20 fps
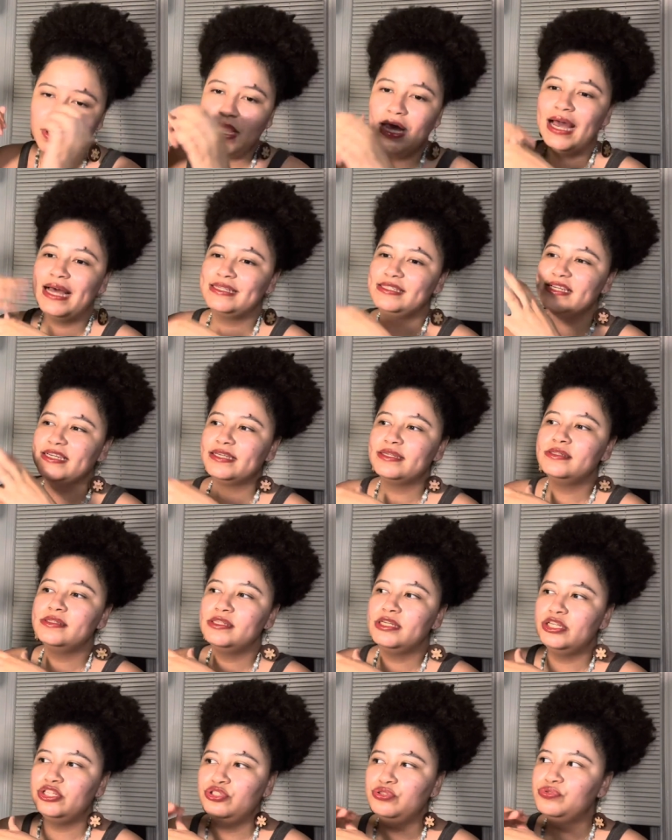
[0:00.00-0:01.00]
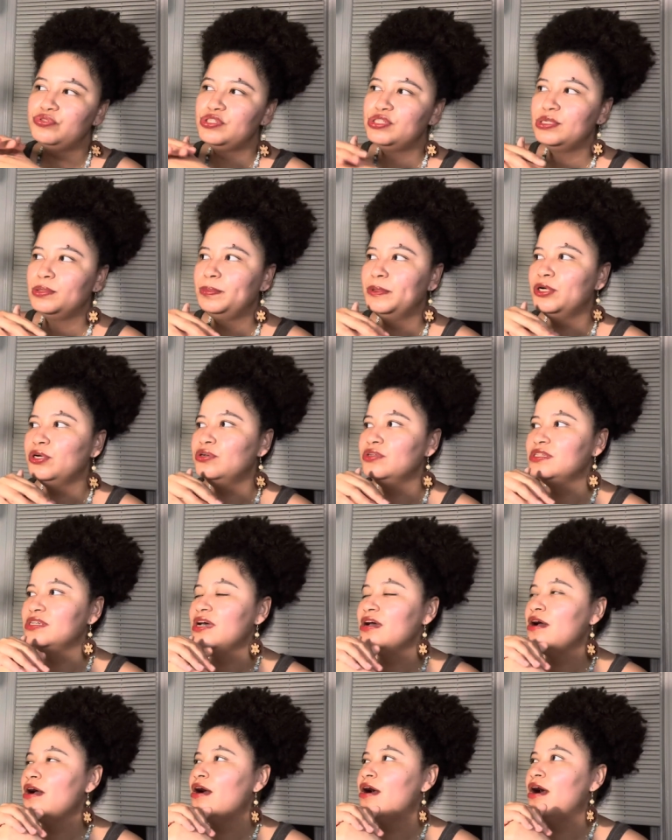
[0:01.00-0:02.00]
as it continues to build.
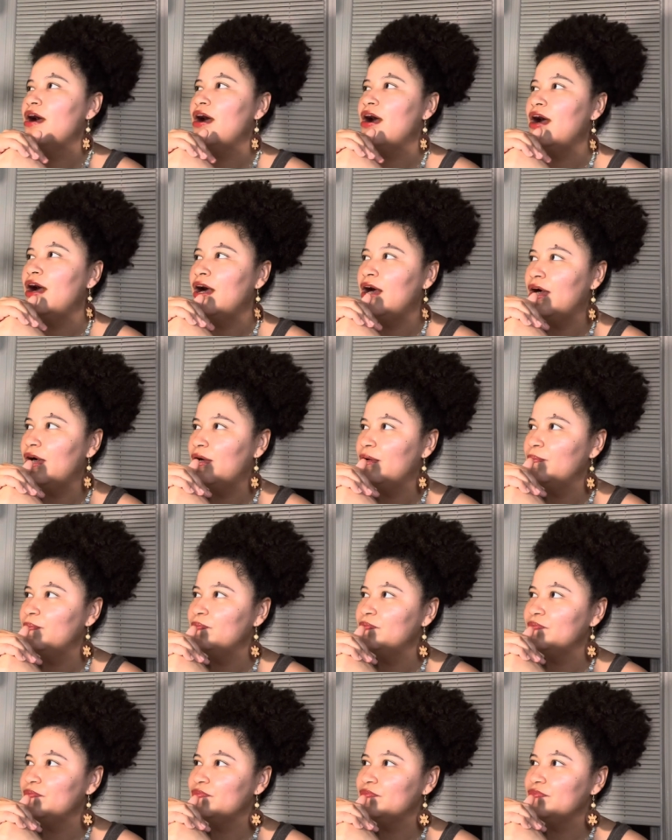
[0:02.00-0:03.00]
Um,